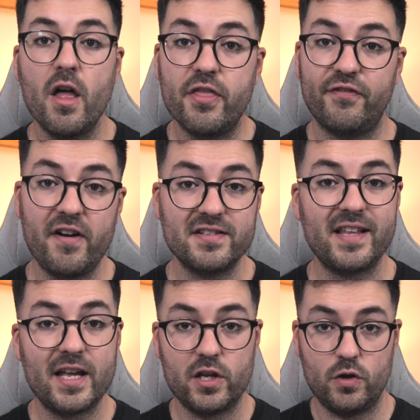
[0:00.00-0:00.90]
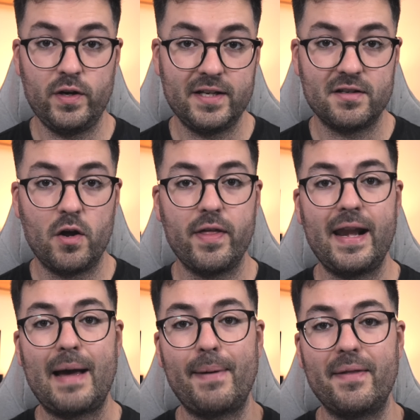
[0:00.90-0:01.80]
The first thing you need to know
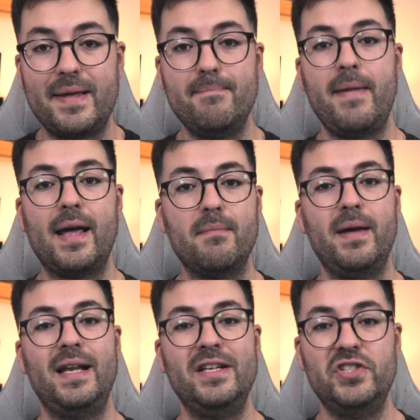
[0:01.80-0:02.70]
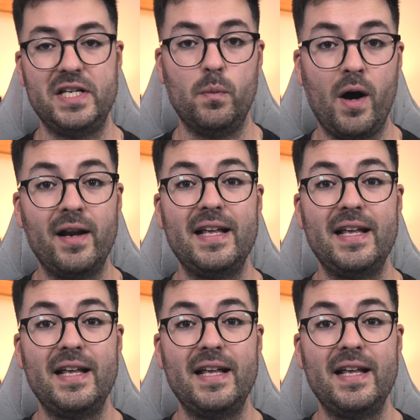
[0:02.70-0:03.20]
then about the MegaMini G one